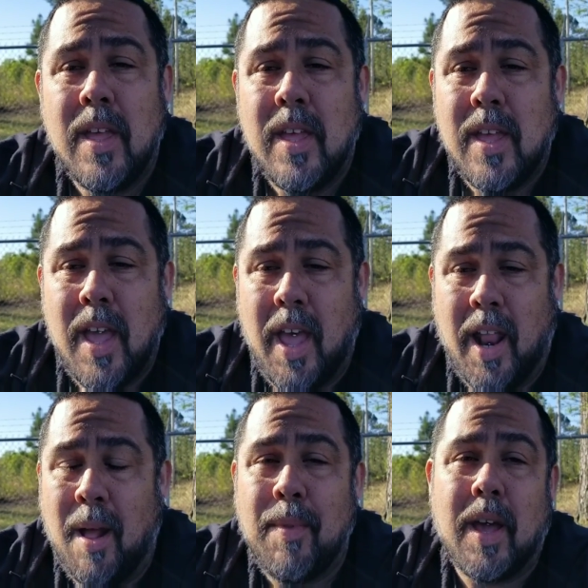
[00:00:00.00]
and I'm
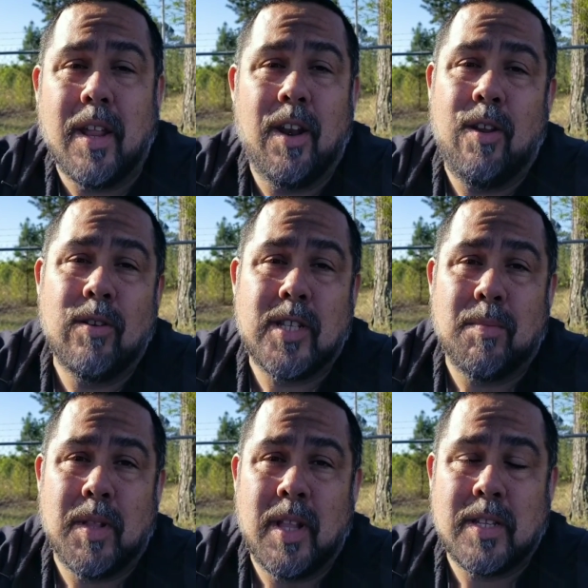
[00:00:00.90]
not gonna do something
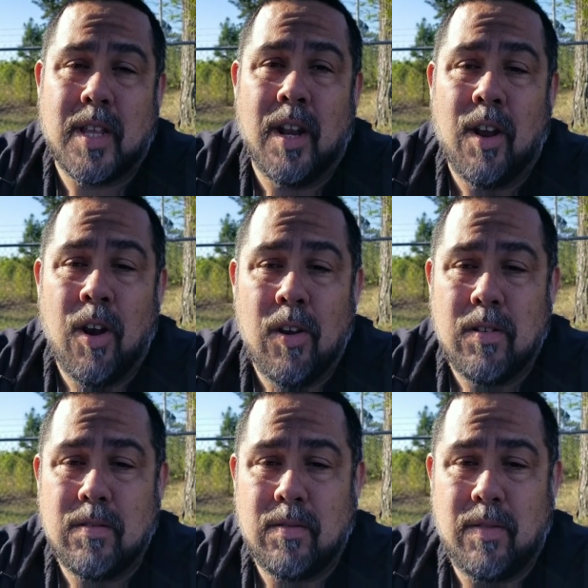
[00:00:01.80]
that's gonna hurt
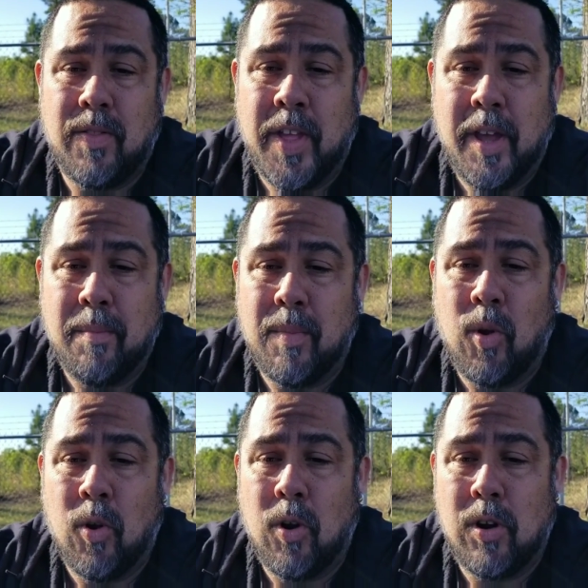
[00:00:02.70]
them
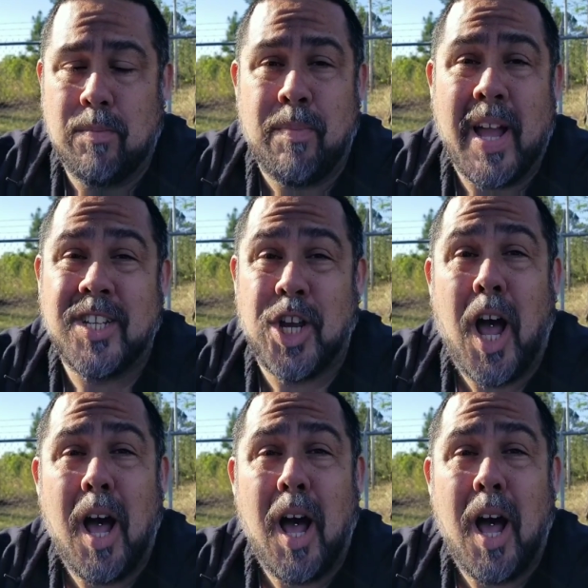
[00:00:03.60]
or my job.